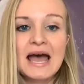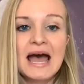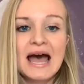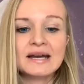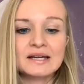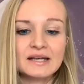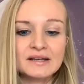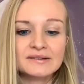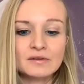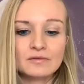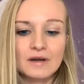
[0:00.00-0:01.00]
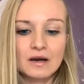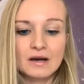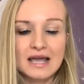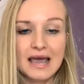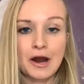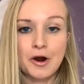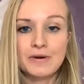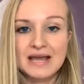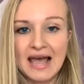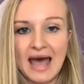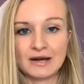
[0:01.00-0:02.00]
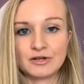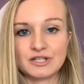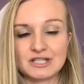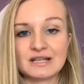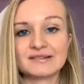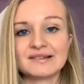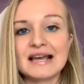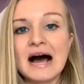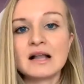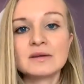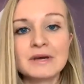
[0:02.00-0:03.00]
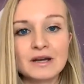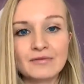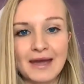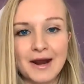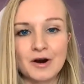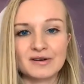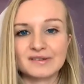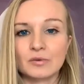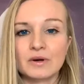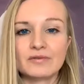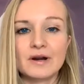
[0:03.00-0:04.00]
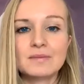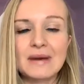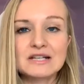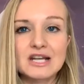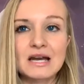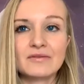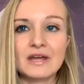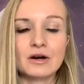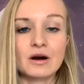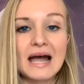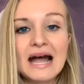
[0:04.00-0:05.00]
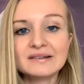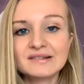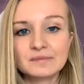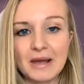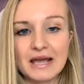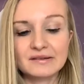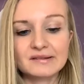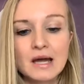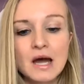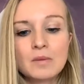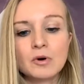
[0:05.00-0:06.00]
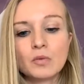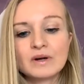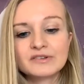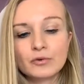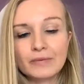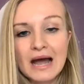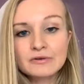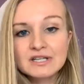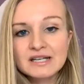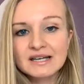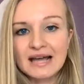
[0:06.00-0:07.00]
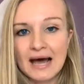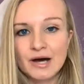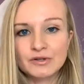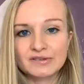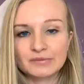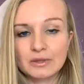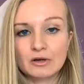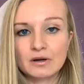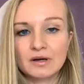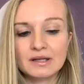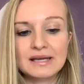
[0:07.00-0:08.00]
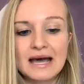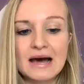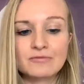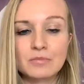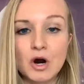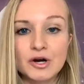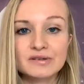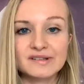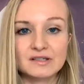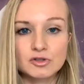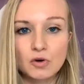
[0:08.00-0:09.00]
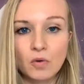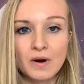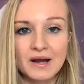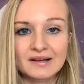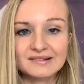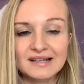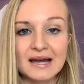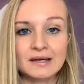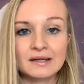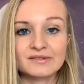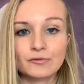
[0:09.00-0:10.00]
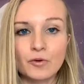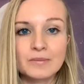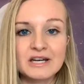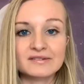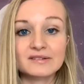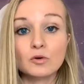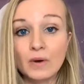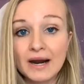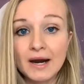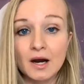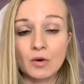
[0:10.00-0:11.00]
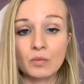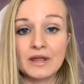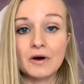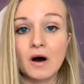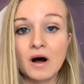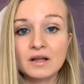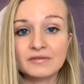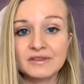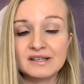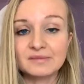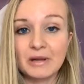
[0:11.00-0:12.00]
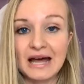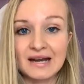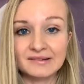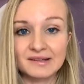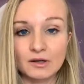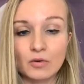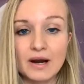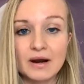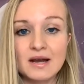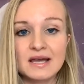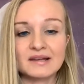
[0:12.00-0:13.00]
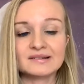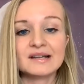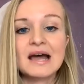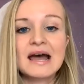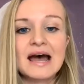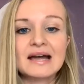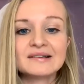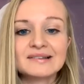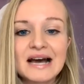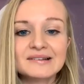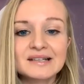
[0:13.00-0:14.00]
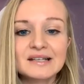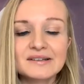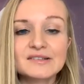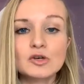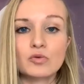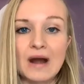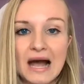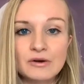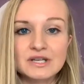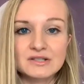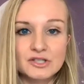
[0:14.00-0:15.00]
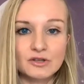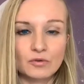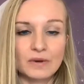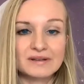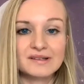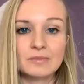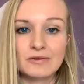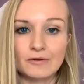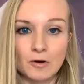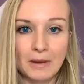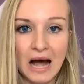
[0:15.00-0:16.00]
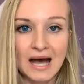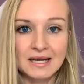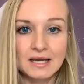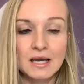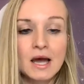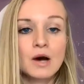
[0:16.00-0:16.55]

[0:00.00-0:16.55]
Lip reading: And it is a very airy energy. It's the element of air. So we're very much kind of in our headspace. But what's grounding it out is we currently have Mars in Taurus, and it's forming a square with all of these planets in Aquarius. And it's asking us to ground into the wisdom of our body.